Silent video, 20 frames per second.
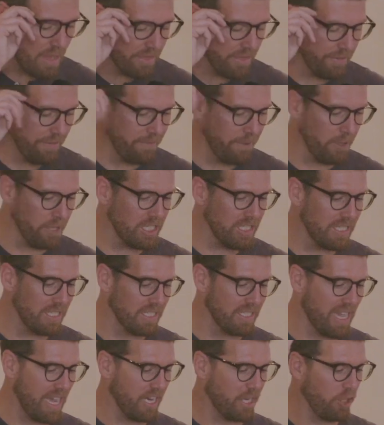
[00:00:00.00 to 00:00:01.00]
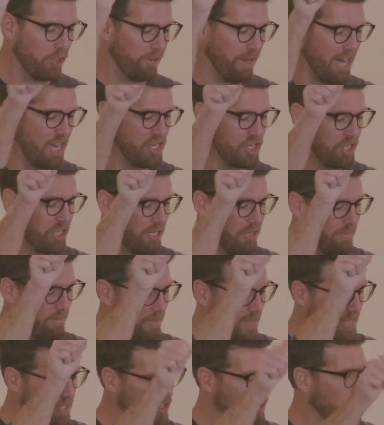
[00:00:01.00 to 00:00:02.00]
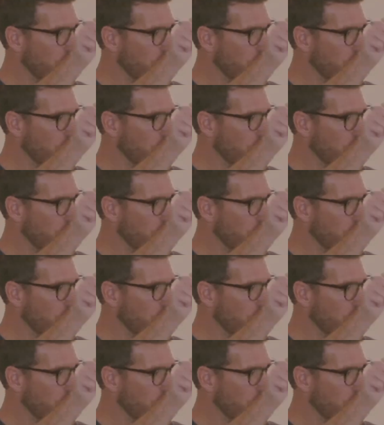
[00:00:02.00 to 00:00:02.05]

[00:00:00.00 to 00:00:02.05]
The first is that creation is